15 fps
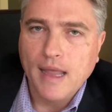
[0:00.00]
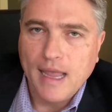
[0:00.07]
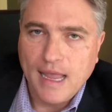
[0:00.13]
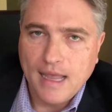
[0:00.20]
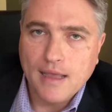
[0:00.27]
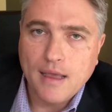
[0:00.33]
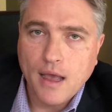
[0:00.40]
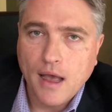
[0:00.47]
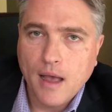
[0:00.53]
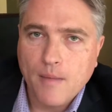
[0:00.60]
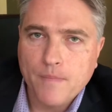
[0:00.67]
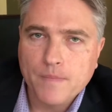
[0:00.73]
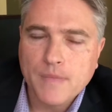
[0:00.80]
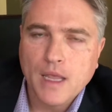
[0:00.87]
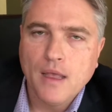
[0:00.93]

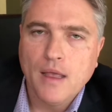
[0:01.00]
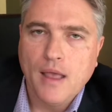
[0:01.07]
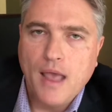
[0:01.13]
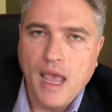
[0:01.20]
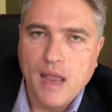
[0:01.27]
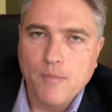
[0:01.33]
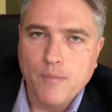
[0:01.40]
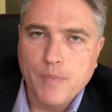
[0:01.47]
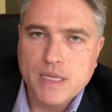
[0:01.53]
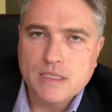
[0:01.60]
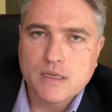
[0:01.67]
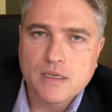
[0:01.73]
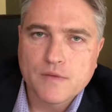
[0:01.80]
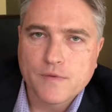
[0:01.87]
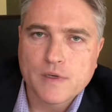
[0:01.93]
income, and
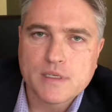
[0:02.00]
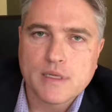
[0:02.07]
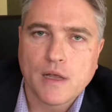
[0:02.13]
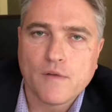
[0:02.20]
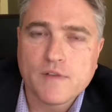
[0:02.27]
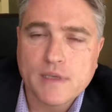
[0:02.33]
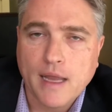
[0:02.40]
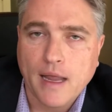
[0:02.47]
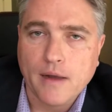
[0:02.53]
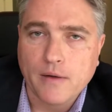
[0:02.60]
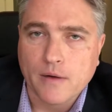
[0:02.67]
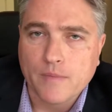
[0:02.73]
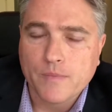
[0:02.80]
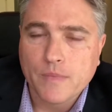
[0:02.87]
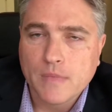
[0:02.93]
business for
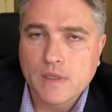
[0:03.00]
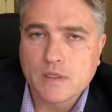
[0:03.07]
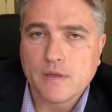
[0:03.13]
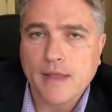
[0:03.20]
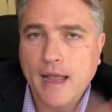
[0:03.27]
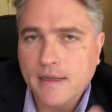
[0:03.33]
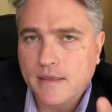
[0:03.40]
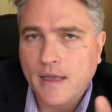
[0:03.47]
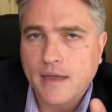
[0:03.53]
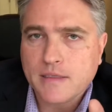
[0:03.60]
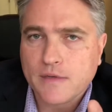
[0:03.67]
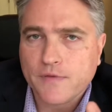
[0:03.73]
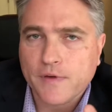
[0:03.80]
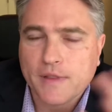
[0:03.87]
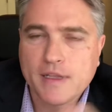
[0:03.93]
self-tenure. So that does
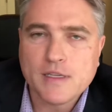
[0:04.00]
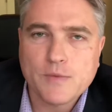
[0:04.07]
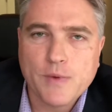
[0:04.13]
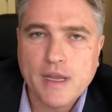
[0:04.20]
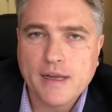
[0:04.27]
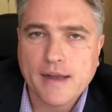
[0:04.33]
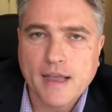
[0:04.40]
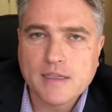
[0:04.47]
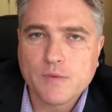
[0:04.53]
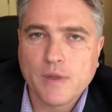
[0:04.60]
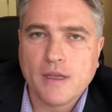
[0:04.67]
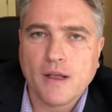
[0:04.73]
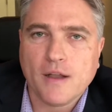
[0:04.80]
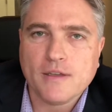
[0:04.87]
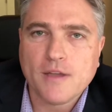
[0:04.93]
it for this week. Next
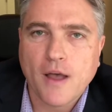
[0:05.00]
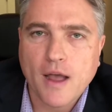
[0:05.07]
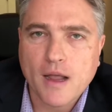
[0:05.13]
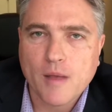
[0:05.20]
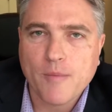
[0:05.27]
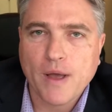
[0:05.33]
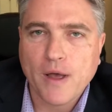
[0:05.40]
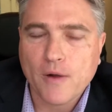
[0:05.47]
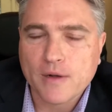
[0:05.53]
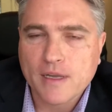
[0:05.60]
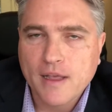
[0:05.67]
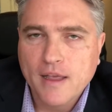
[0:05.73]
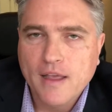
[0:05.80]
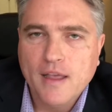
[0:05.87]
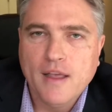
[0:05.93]
week, I'll talk about
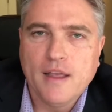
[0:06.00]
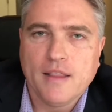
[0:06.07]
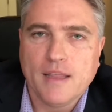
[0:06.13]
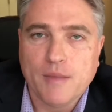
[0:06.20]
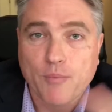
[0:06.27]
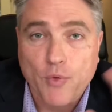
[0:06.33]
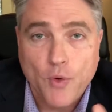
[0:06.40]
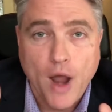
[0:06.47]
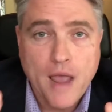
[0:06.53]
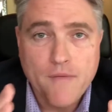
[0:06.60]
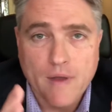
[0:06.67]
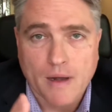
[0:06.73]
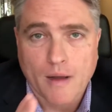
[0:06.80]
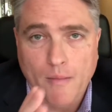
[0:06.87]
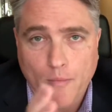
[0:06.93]
the
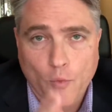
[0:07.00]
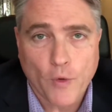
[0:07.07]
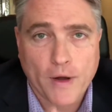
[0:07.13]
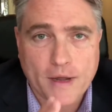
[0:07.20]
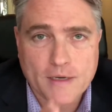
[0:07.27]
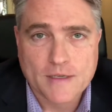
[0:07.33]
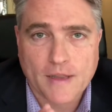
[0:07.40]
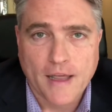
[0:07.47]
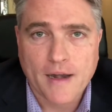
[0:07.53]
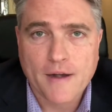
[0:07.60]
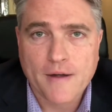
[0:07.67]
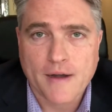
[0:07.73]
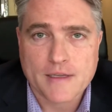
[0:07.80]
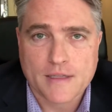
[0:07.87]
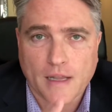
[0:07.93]
private mortgage
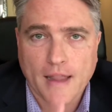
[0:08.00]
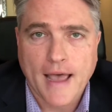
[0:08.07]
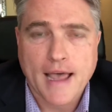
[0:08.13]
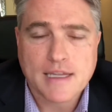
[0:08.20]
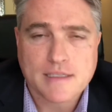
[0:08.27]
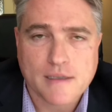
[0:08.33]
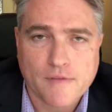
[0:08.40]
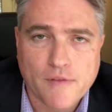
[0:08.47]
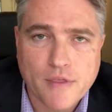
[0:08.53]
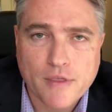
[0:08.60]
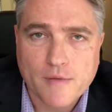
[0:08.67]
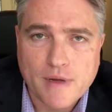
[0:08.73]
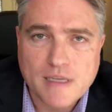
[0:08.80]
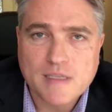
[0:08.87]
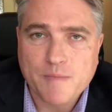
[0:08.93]
lender as the last of
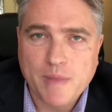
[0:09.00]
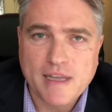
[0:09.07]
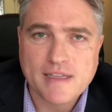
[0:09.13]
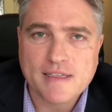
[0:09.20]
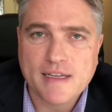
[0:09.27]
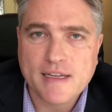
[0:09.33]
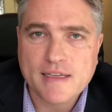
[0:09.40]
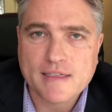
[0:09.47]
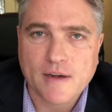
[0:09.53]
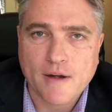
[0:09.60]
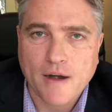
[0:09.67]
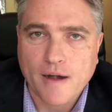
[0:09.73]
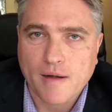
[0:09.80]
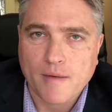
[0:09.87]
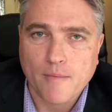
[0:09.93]
3 species in
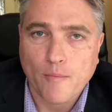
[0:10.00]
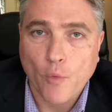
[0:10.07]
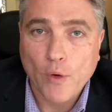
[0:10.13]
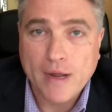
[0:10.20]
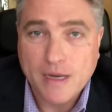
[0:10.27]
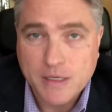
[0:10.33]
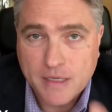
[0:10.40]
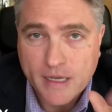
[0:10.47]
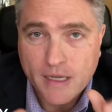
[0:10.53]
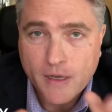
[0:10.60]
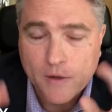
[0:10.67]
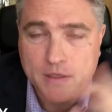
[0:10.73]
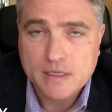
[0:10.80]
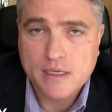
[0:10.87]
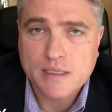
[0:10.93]
our mortgage
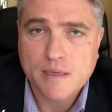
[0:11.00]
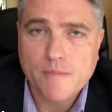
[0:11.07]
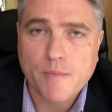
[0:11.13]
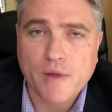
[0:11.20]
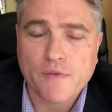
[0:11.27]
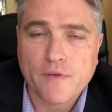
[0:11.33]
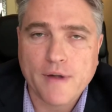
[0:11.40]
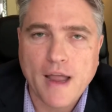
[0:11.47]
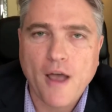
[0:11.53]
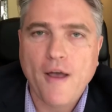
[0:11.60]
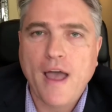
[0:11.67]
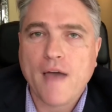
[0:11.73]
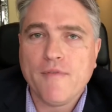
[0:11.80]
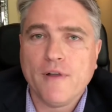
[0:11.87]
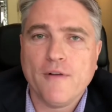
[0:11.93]
ecosystem. But for now,
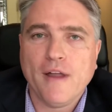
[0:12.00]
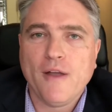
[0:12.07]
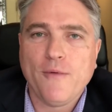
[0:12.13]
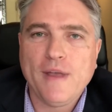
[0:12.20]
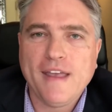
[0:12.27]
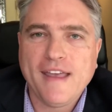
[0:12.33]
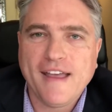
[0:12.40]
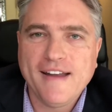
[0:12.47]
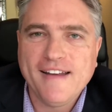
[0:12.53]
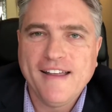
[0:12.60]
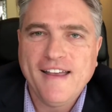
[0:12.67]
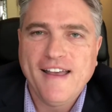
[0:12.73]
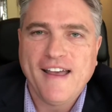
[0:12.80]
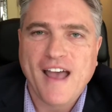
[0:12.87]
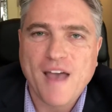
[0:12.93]
have a great weekend.
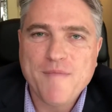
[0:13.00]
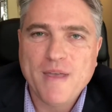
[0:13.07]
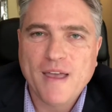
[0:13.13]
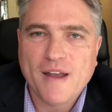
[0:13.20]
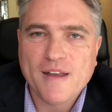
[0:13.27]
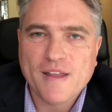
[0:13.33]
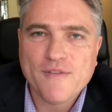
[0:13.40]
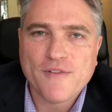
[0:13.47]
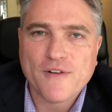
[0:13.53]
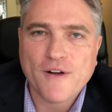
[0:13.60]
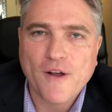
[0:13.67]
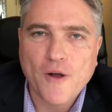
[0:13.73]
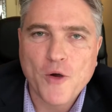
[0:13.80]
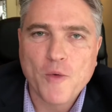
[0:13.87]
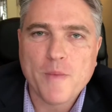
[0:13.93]
Happy hunting for
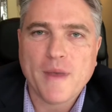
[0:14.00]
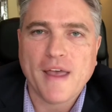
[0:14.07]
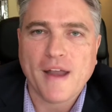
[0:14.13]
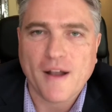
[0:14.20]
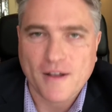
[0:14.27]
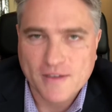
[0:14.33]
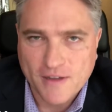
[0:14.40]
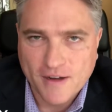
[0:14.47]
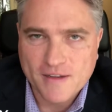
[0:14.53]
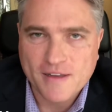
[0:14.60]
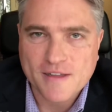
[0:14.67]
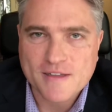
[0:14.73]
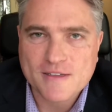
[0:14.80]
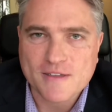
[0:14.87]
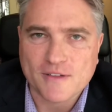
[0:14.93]
a home, and I'll talk to
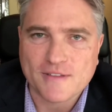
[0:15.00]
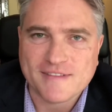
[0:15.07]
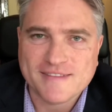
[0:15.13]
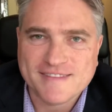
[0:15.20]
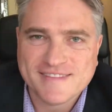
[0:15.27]
you soon.